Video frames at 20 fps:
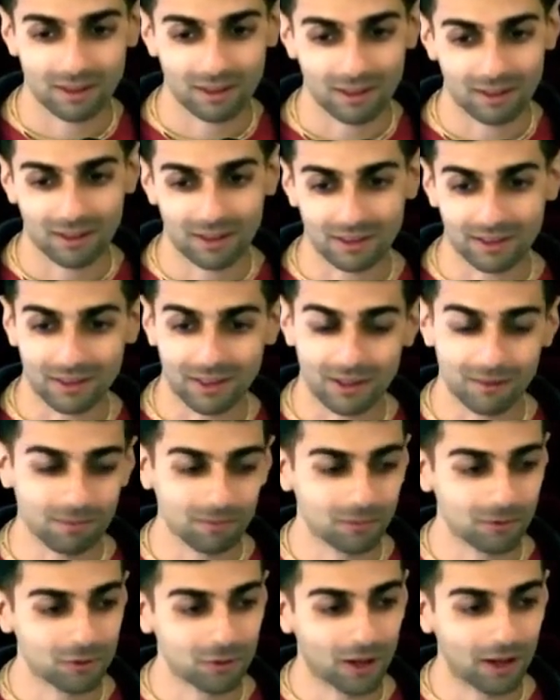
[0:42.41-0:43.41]
And I
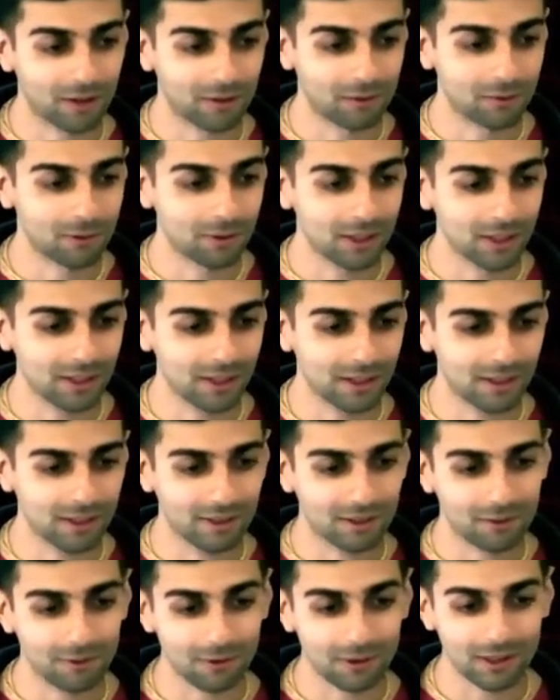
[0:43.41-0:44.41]
kept trying to read it,
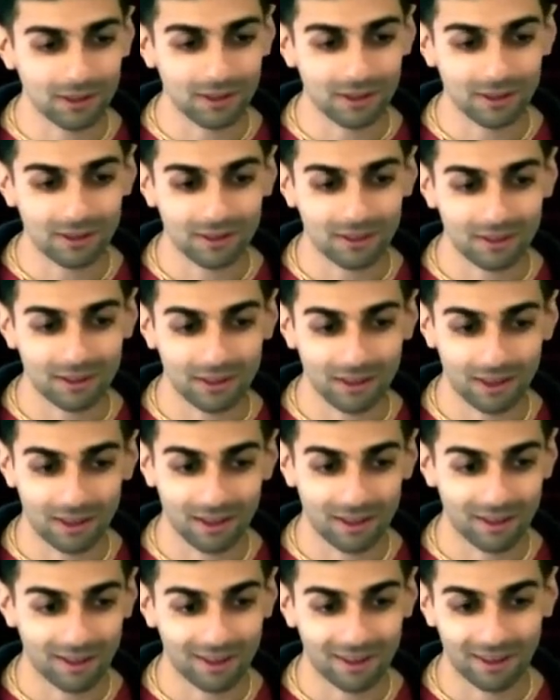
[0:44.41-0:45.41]

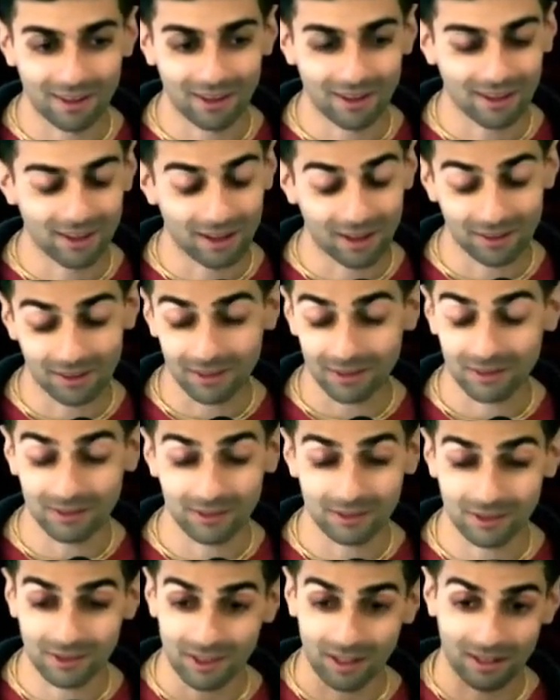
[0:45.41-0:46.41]
and I didn't
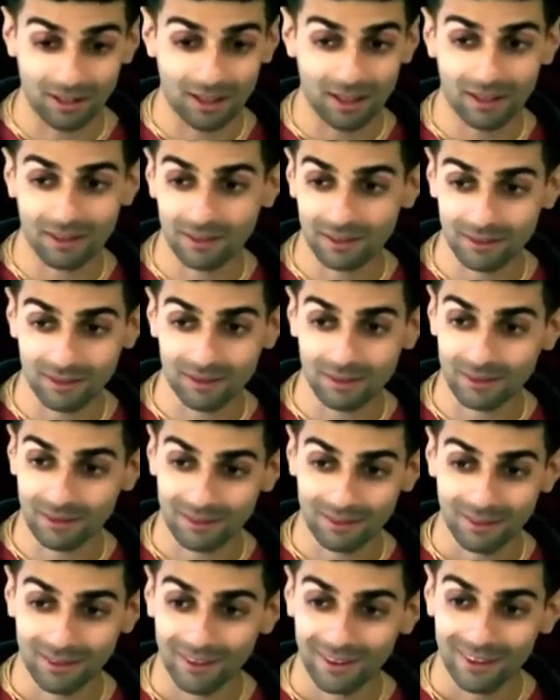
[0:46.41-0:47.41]
understand anything.
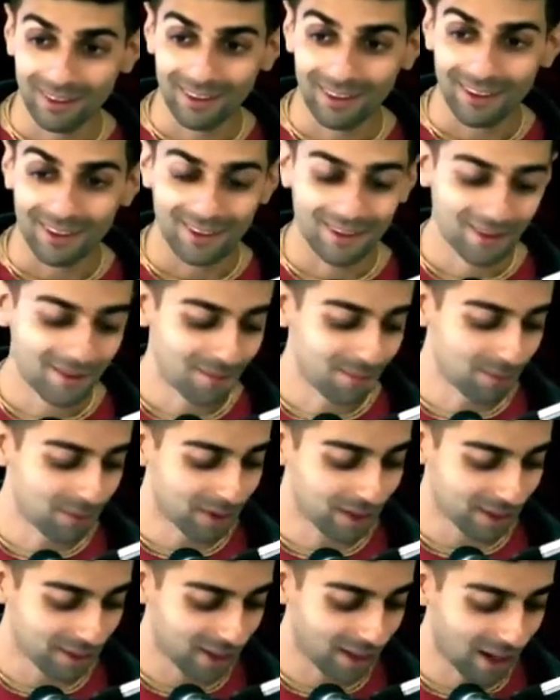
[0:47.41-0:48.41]

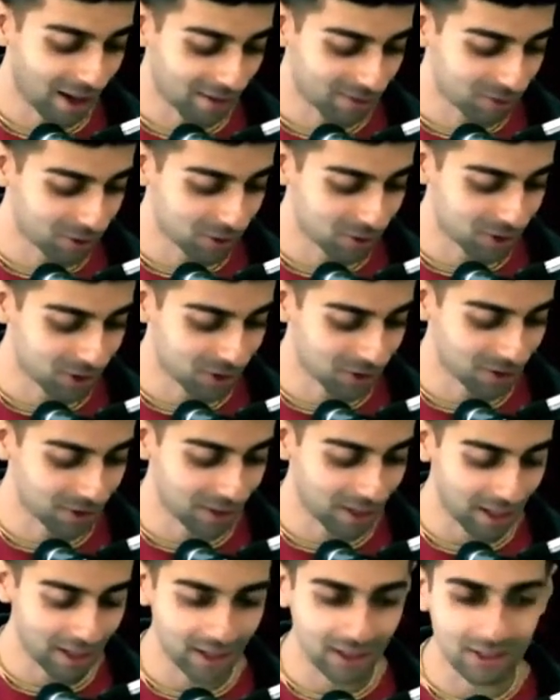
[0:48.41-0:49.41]
But after a
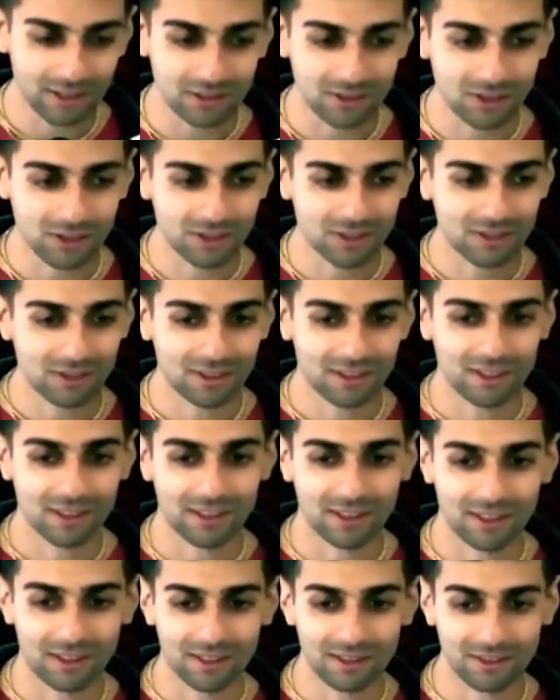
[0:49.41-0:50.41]
certain age,
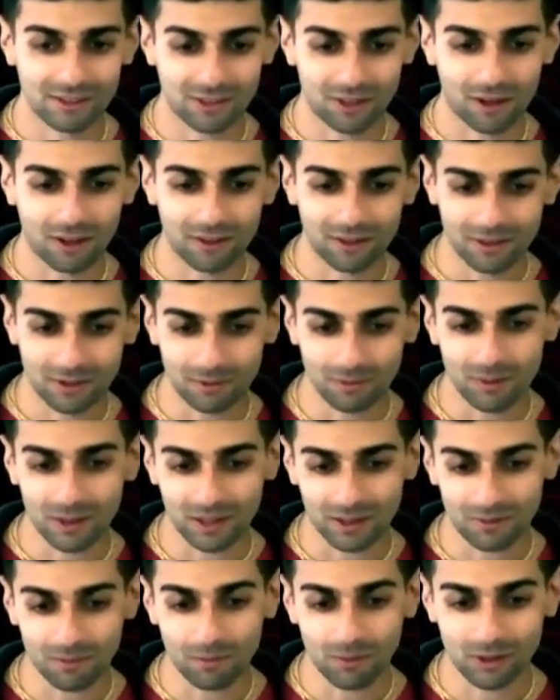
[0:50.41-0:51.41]
it started to
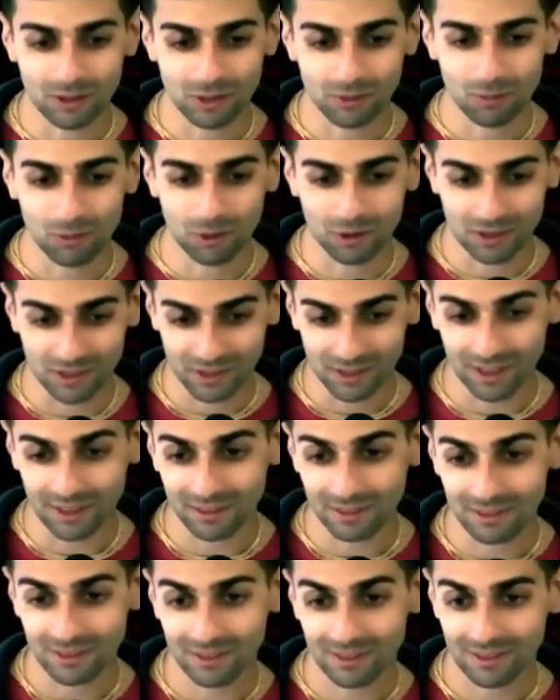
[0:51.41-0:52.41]
make much more
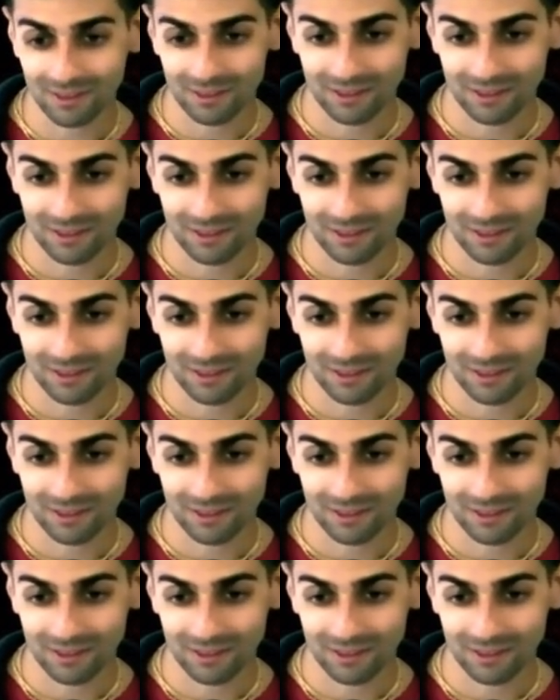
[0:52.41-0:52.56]
sense.